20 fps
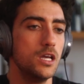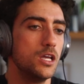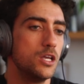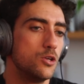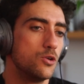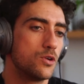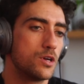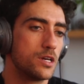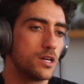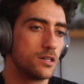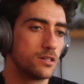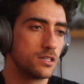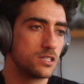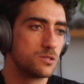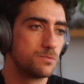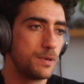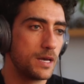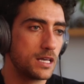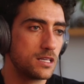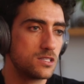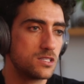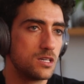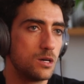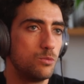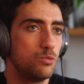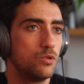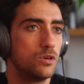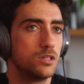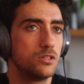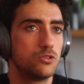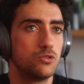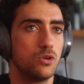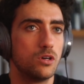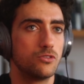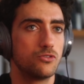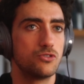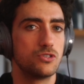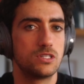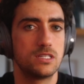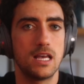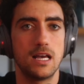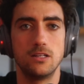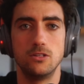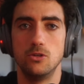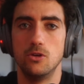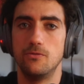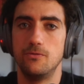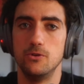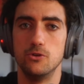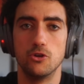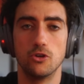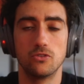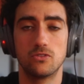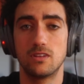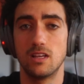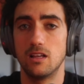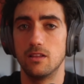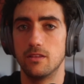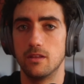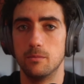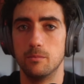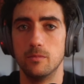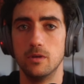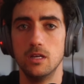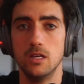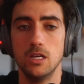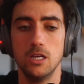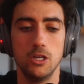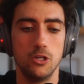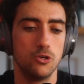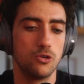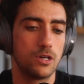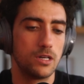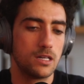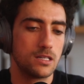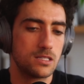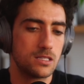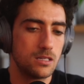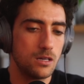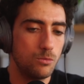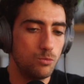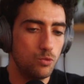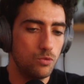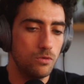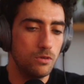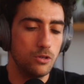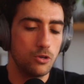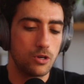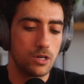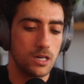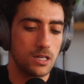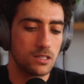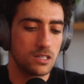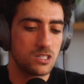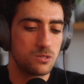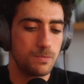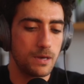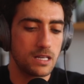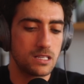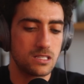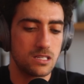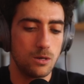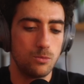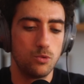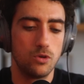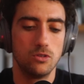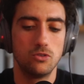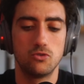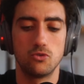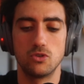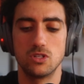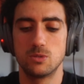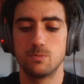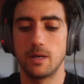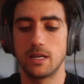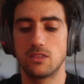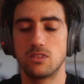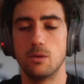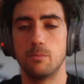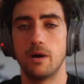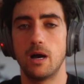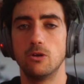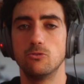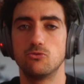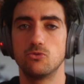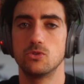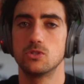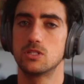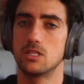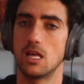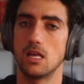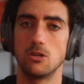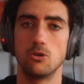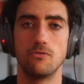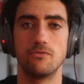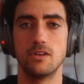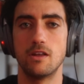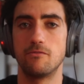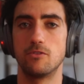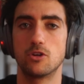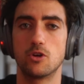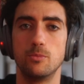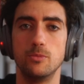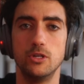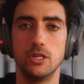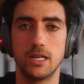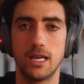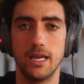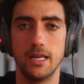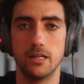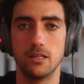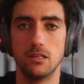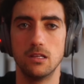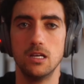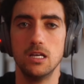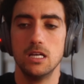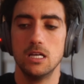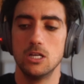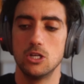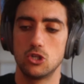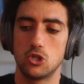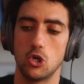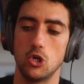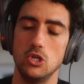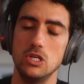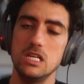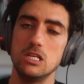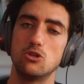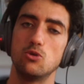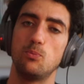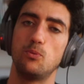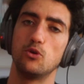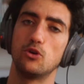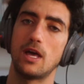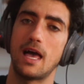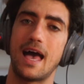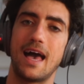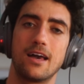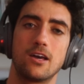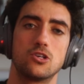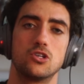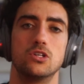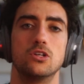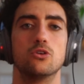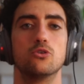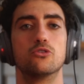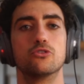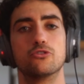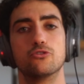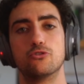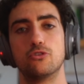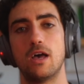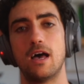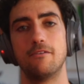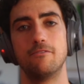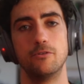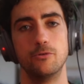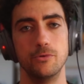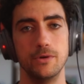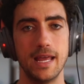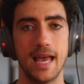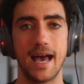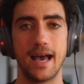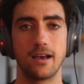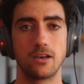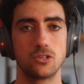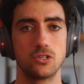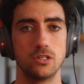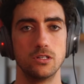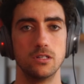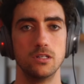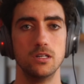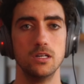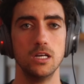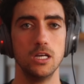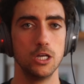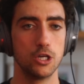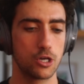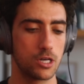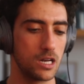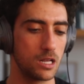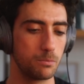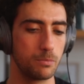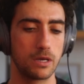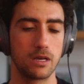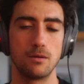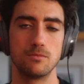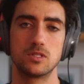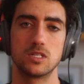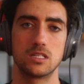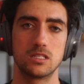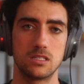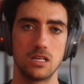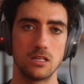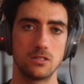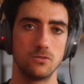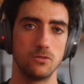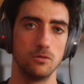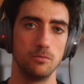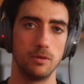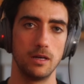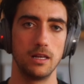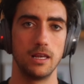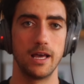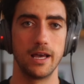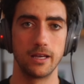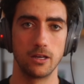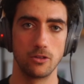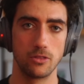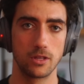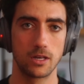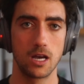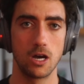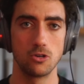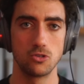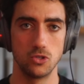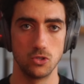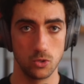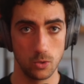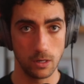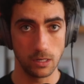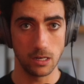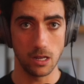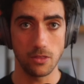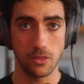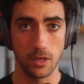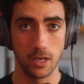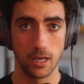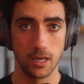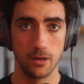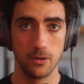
You cannot expect someone to understand you if you don't tell them. You cannot expect someone to respect the boundaries that you've never communicated. So you need to put action in order to have a reaction. You cannot become successful by lying on the couch and doing nothing.